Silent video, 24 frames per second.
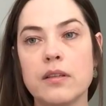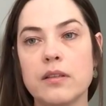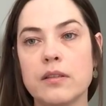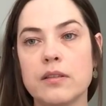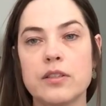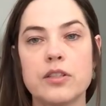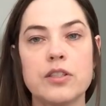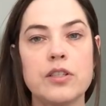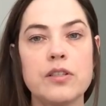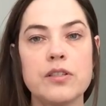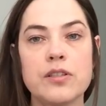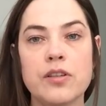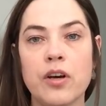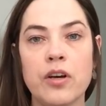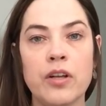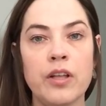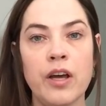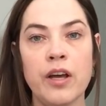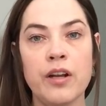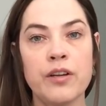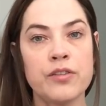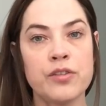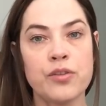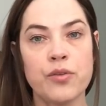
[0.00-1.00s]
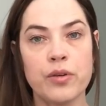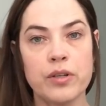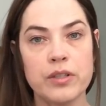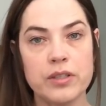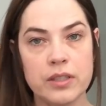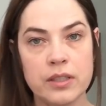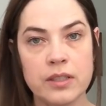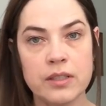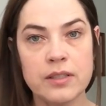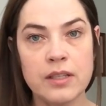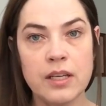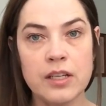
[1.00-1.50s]
She's all out of
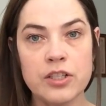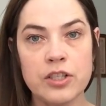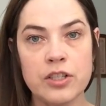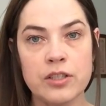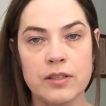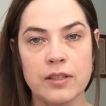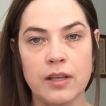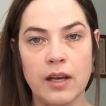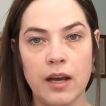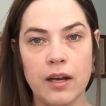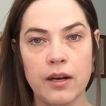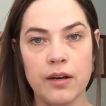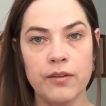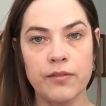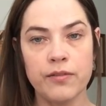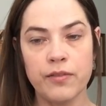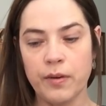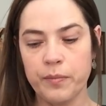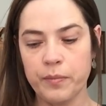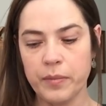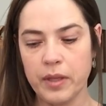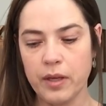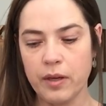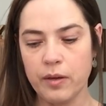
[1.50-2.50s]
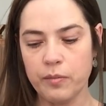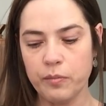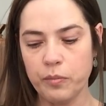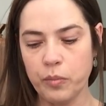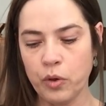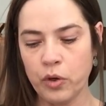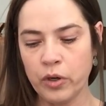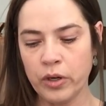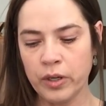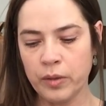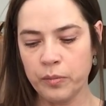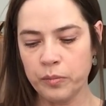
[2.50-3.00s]
sorts because I just got her from the
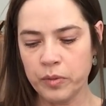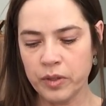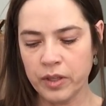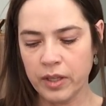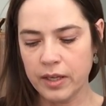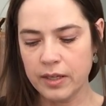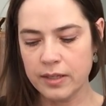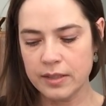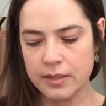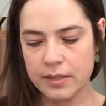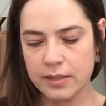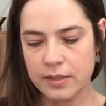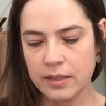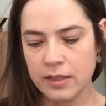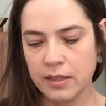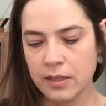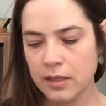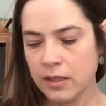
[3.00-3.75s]
boarding place.